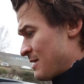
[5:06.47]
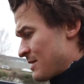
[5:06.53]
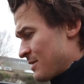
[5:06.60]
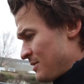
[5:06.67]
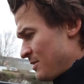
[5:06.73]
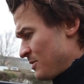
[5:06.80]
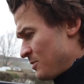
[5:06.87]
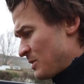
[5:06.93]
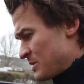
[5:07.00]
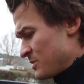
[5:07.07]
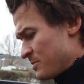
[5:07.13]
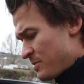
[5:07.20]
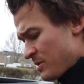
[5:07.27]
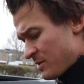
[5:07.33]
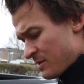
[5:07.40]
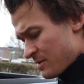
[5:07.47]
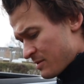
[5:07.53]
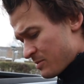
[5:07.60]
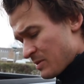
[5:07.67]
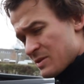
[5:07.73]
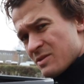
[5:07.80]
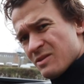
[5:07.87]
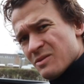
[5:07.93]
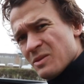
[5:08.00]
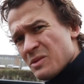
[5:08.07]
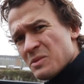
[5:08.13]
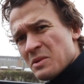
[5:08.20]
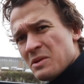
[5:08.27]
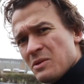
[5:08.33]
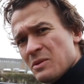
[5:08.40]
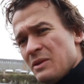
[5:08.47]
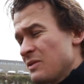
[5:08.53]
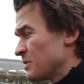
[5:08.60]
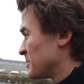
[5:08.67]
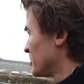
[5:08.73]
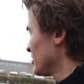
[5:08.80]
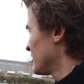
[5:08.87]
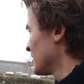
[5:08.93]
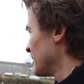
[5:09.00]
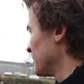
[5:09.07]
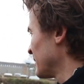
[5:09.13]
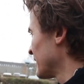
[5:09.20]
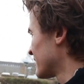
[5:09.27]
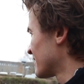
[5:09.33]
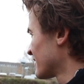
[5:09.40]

I don't know what you put. What do you even put in a bed?